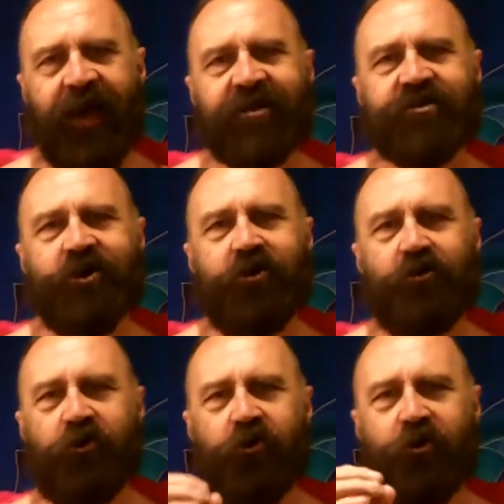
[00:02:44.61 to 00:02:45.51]

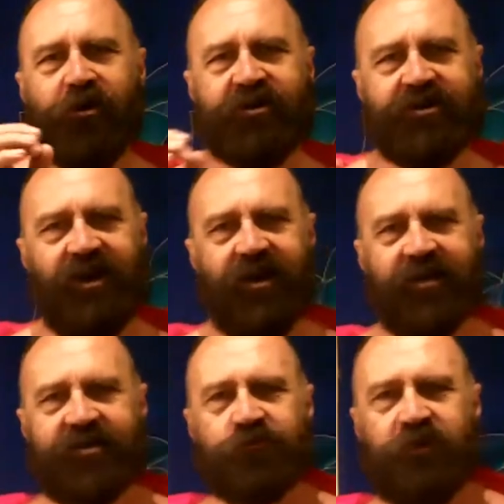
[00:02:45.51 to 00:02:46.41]
So
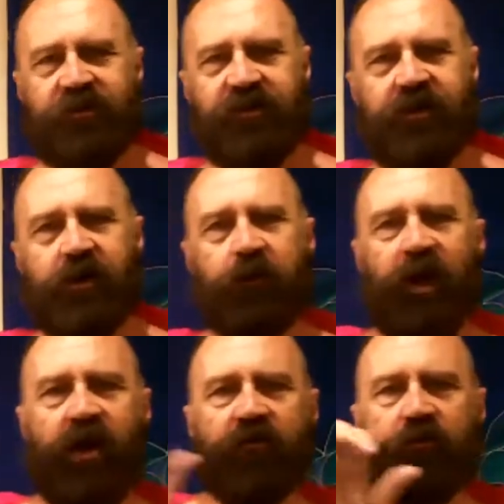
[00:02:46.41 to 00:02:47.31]
courtesans, we think
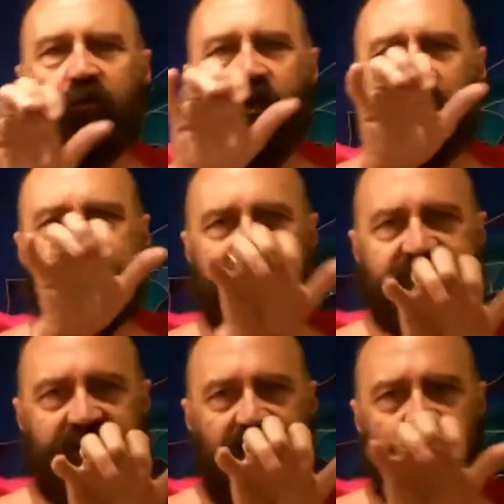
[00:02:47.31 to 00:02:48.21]
about the word
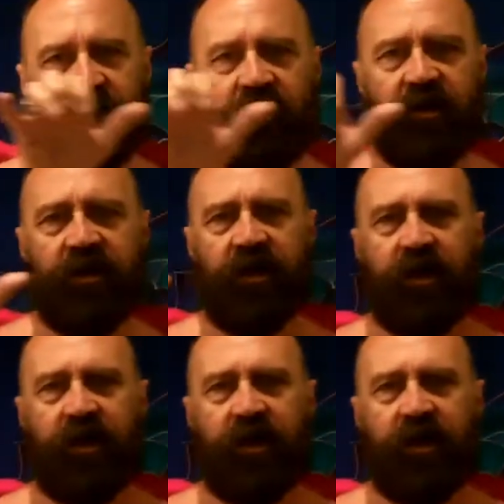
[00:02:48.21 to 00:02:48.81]
sacred